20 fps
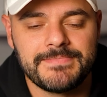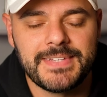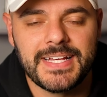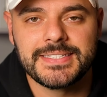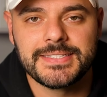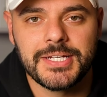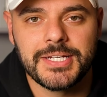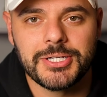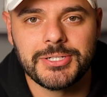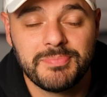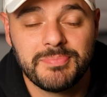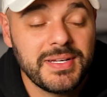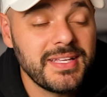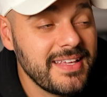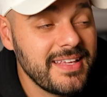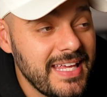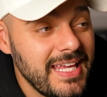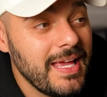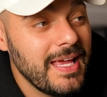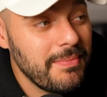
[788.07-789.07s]
That's done. But
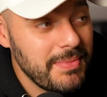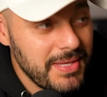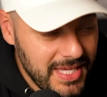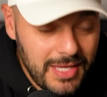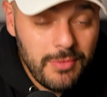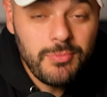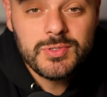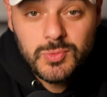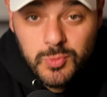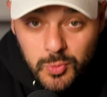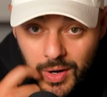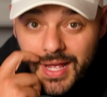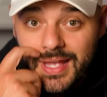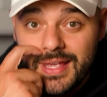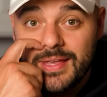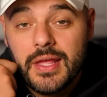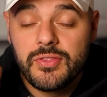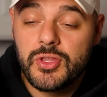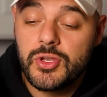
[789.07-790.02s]
he, I mean, he was right.